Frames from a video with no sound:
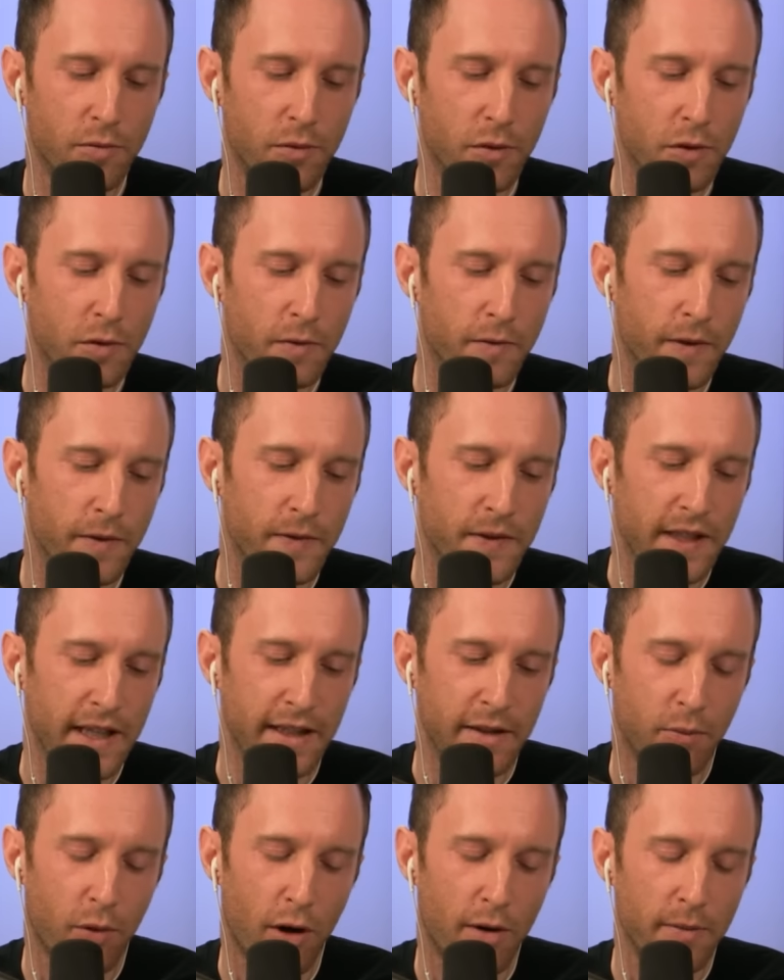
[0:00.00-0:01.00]
move of State
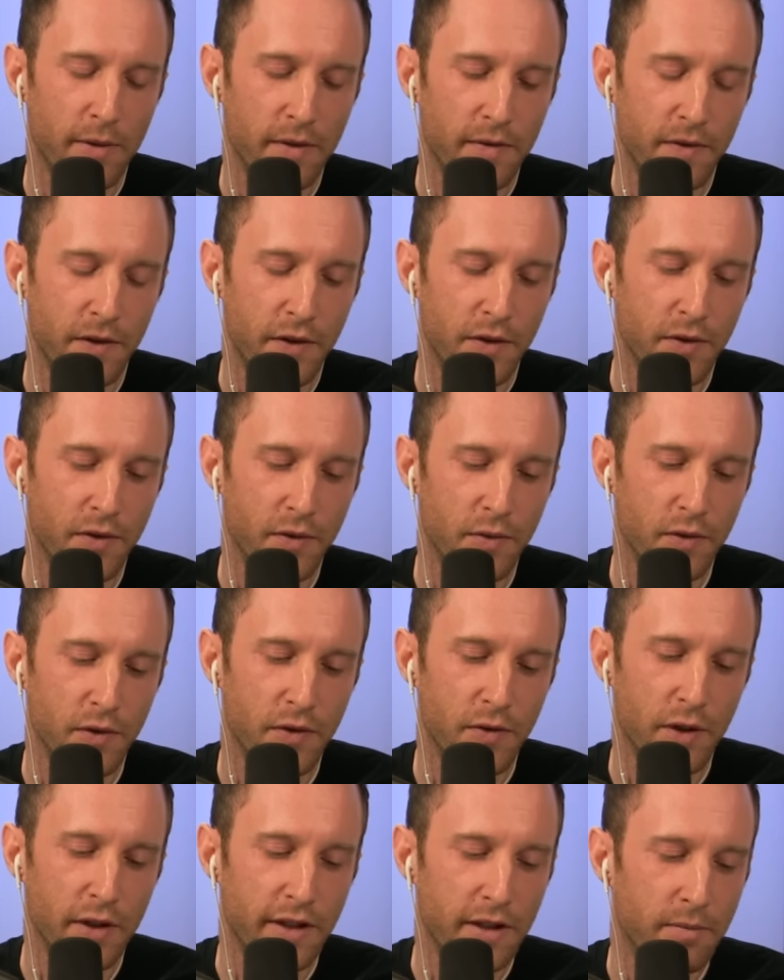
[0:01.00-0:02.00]
Department officials
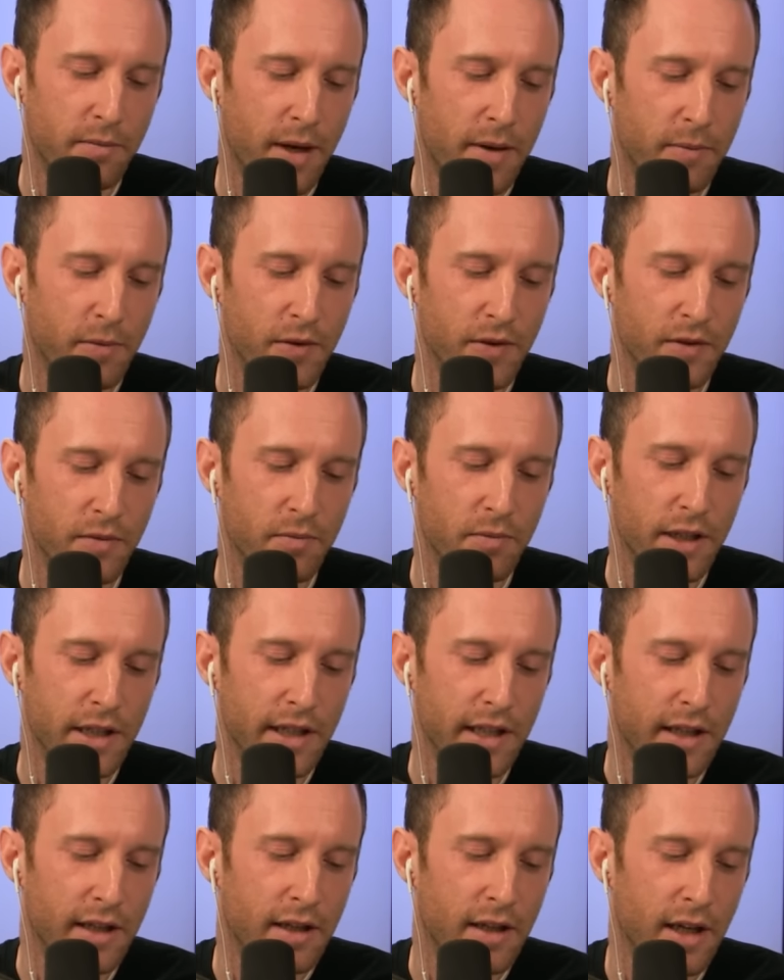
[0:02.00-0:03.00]
restricting members of the
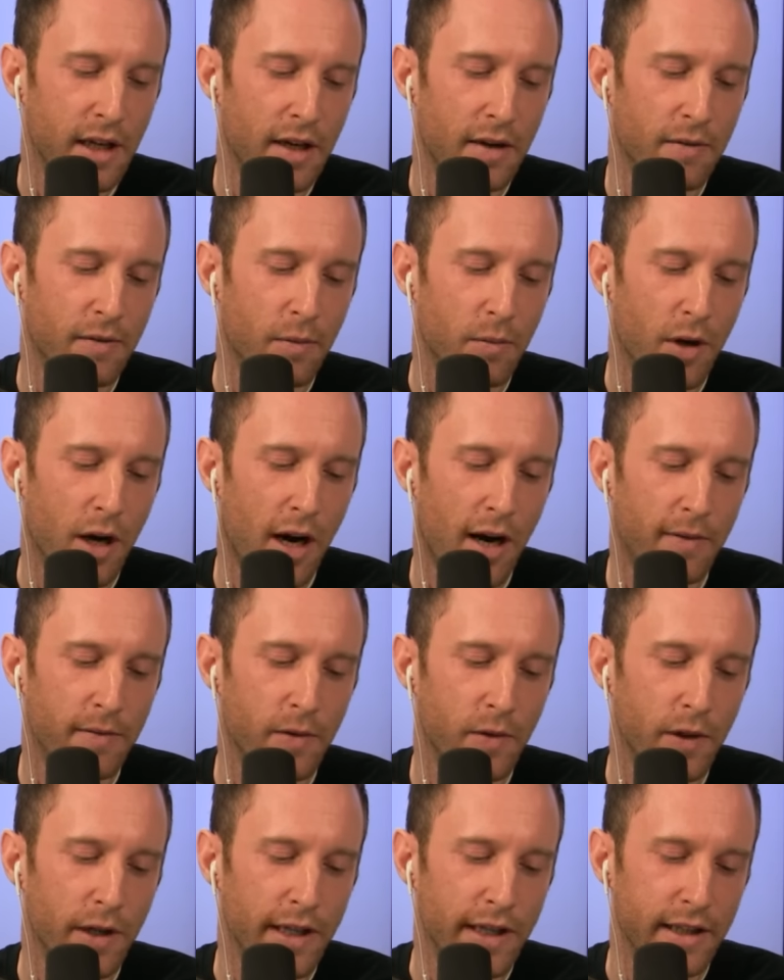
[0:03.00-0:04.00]
media from
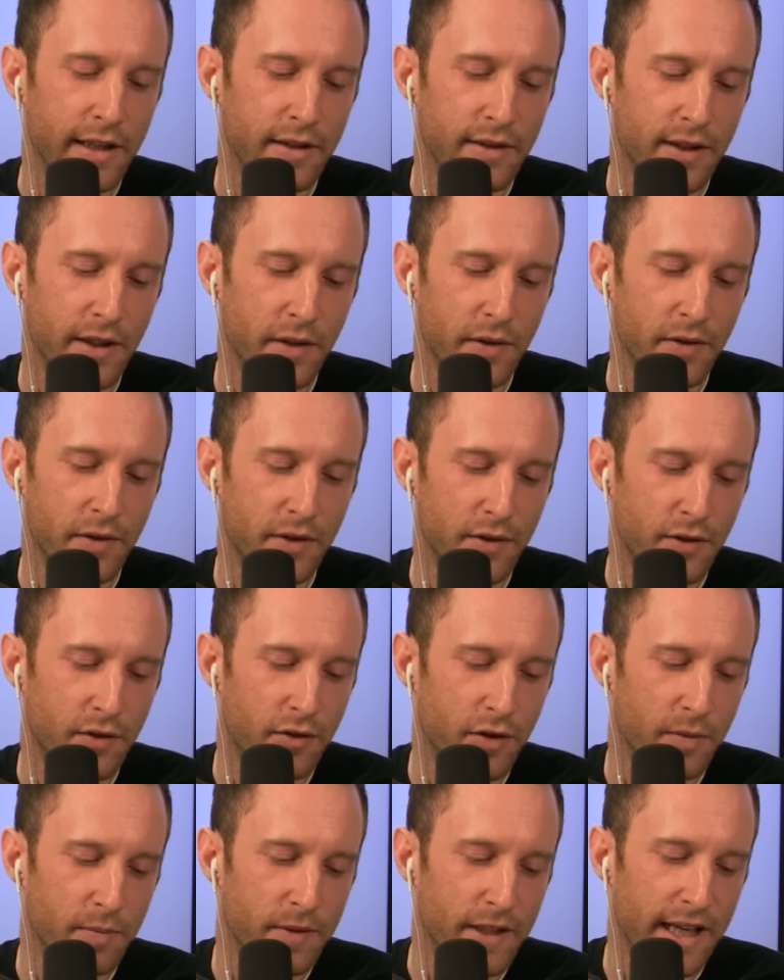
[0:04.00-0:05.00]
covering Tillerson's
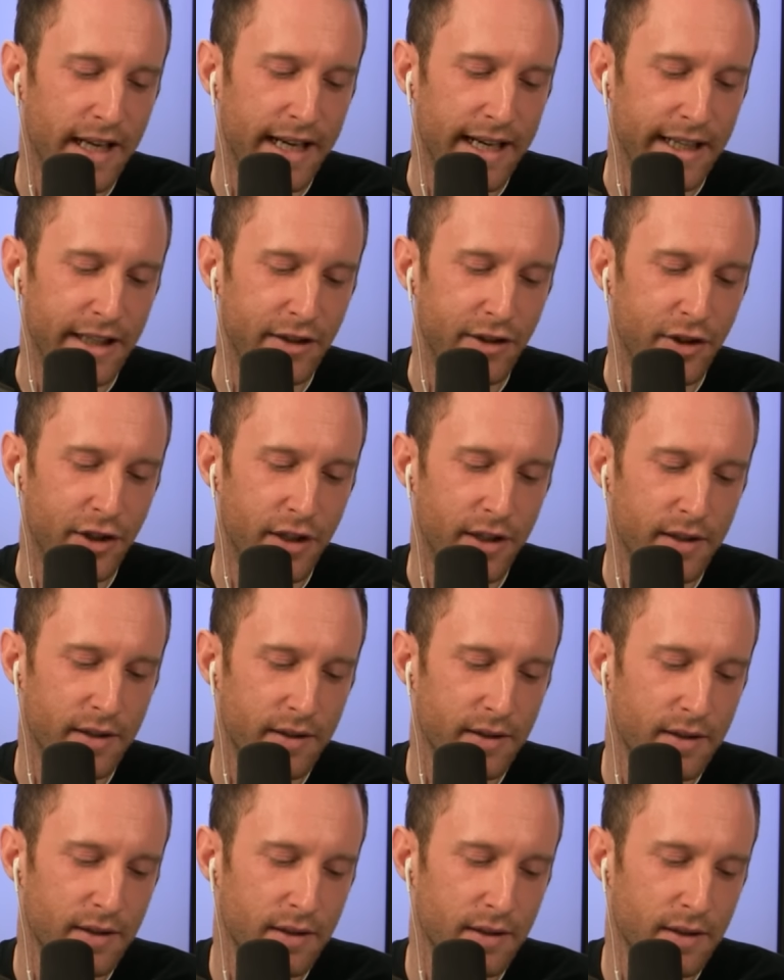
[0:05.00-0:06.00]
trip to Asia.
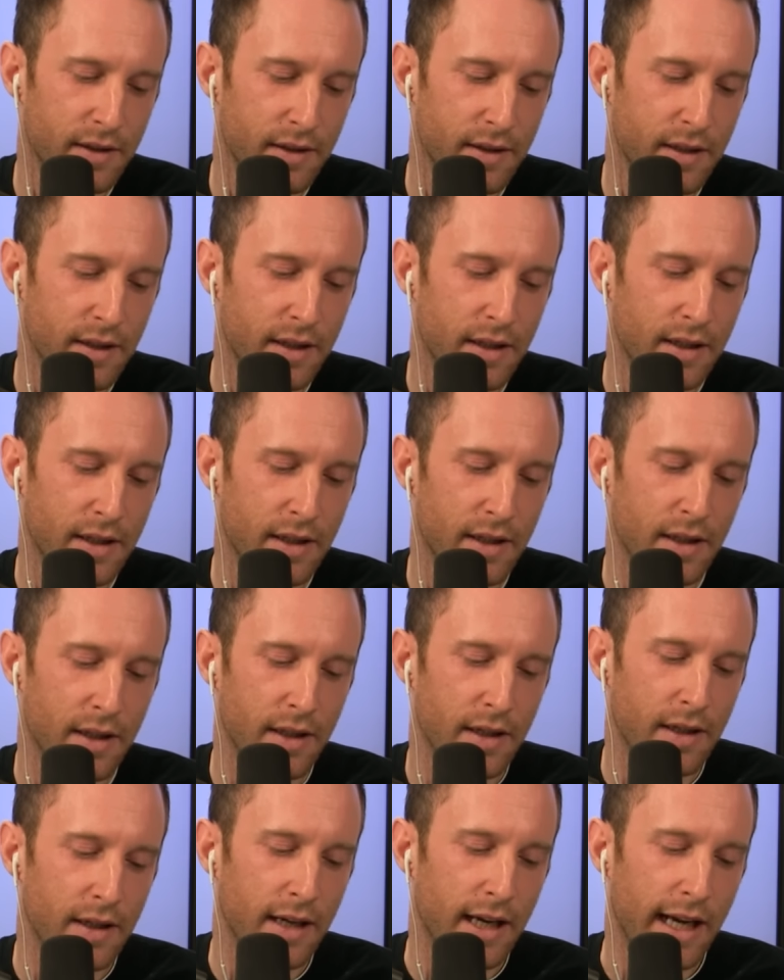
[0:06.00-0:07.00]

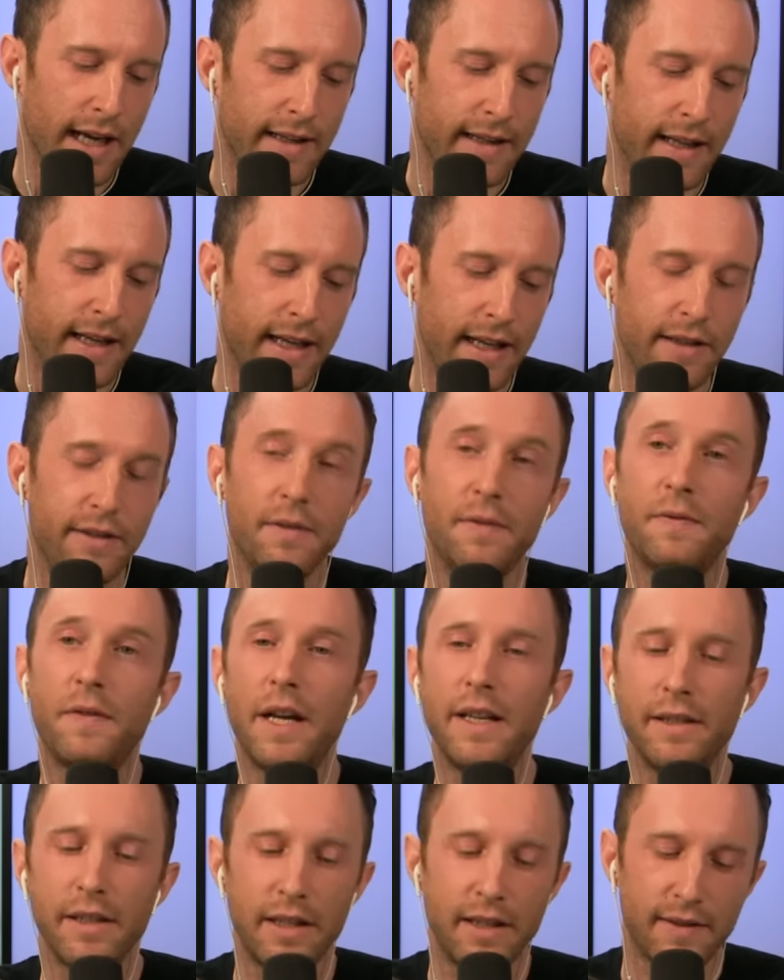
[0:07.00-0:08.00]
And then he
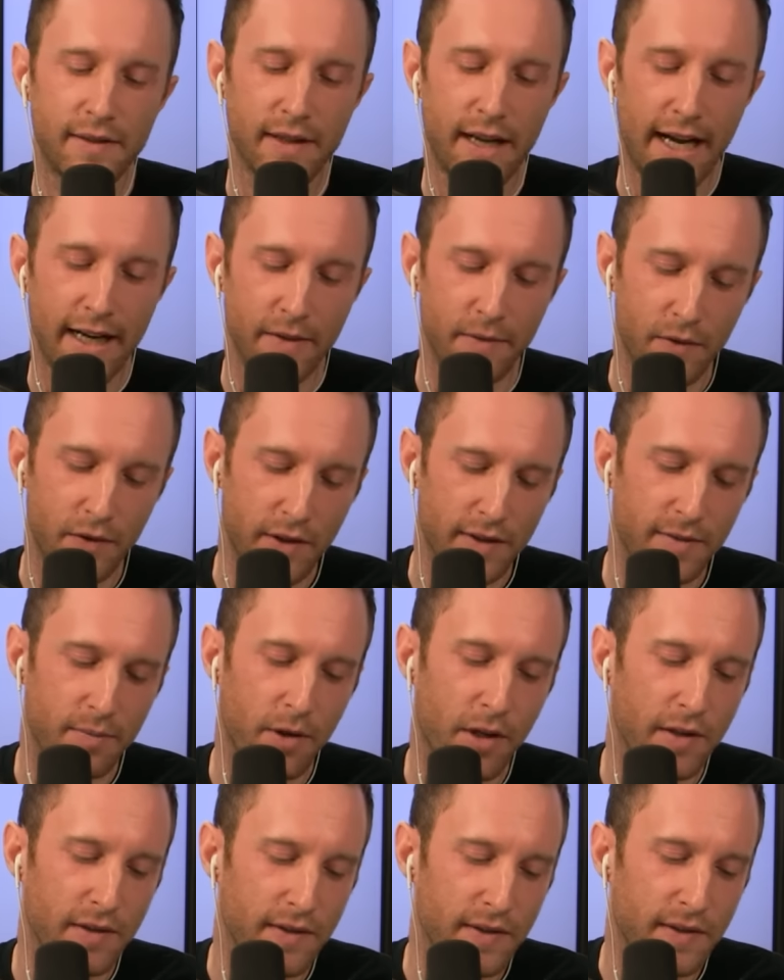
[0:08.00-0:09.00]
defended his lack of
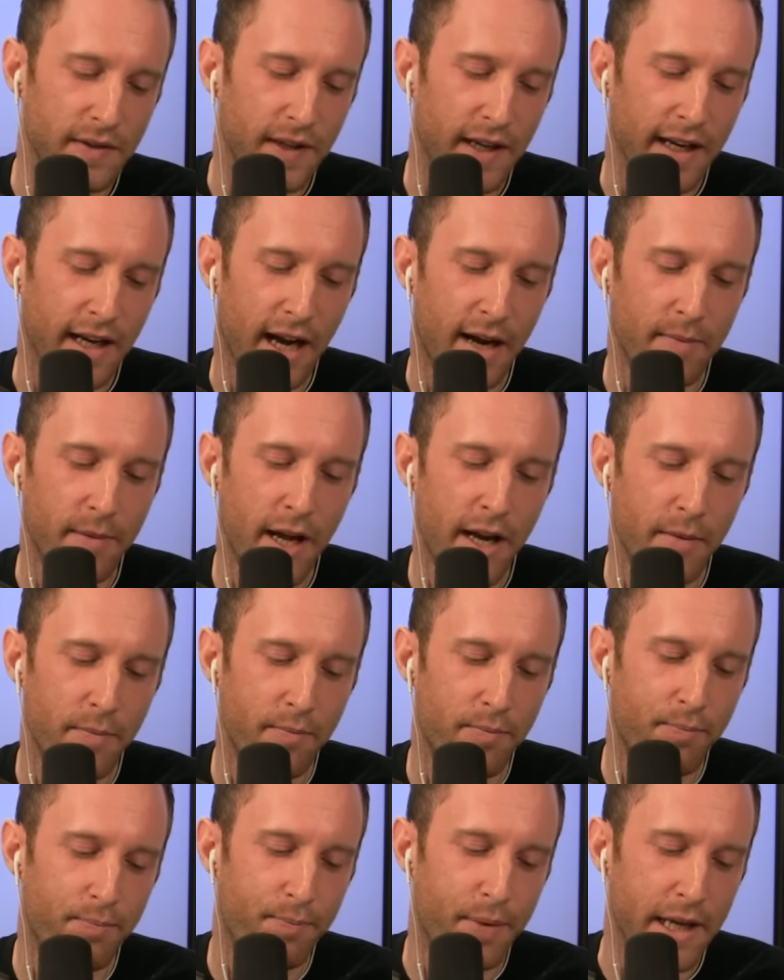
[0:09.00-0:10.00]
transparency, saying, I'm not a
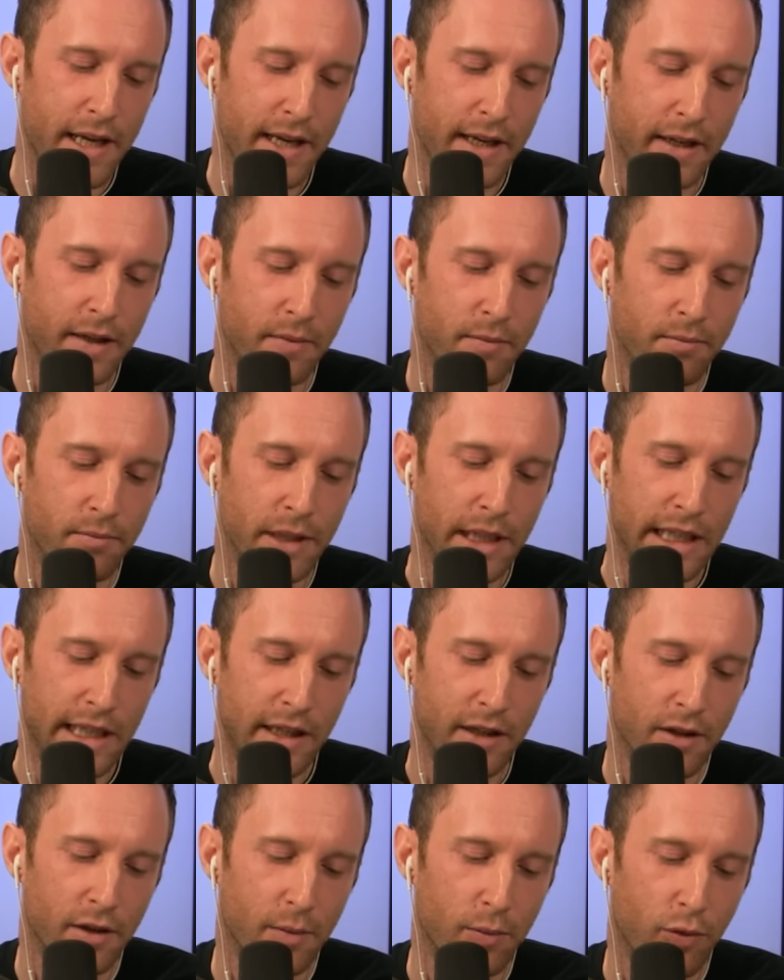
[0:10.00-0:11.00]
big
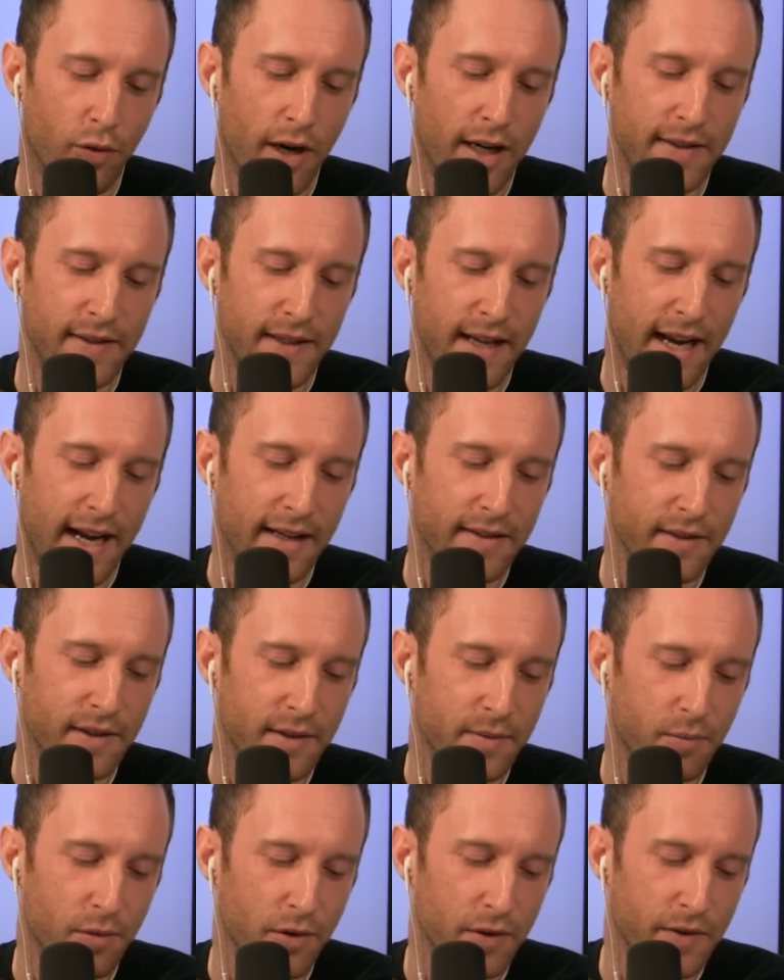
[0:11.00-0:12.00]
media or press
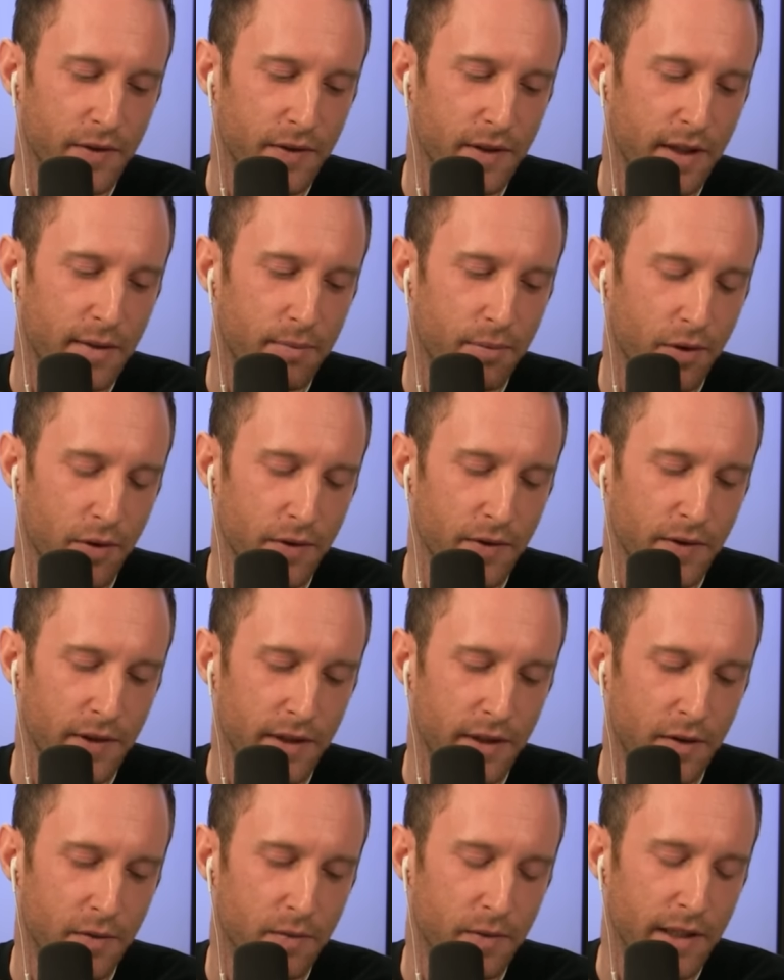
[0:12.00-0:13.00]
access person. I personally
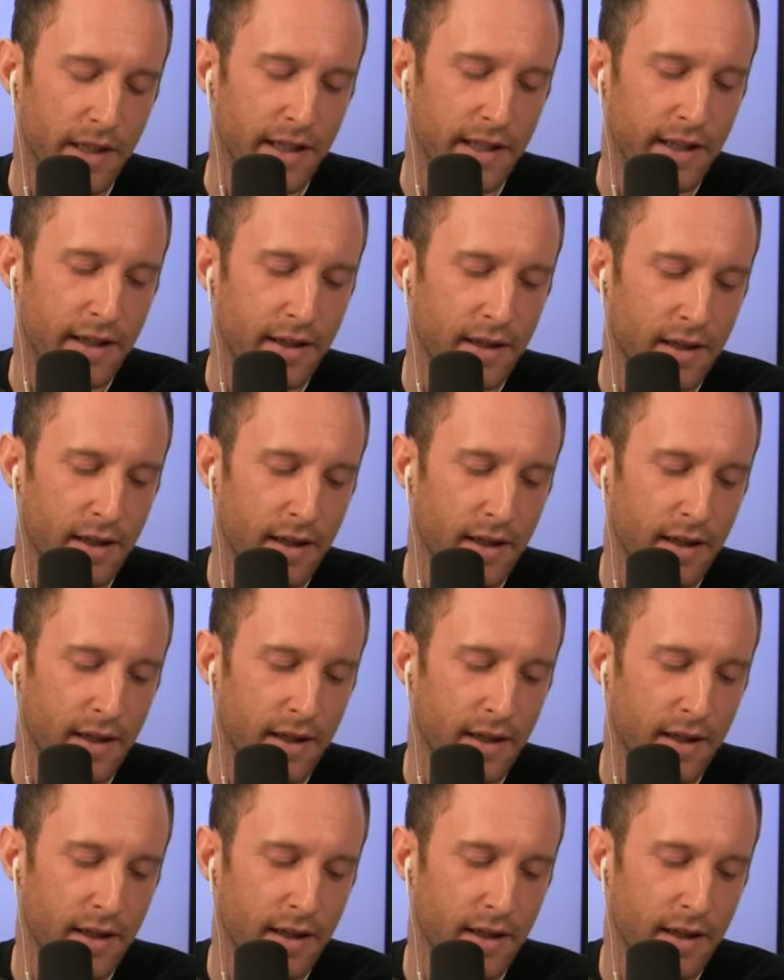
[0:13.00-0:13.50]
don't need it.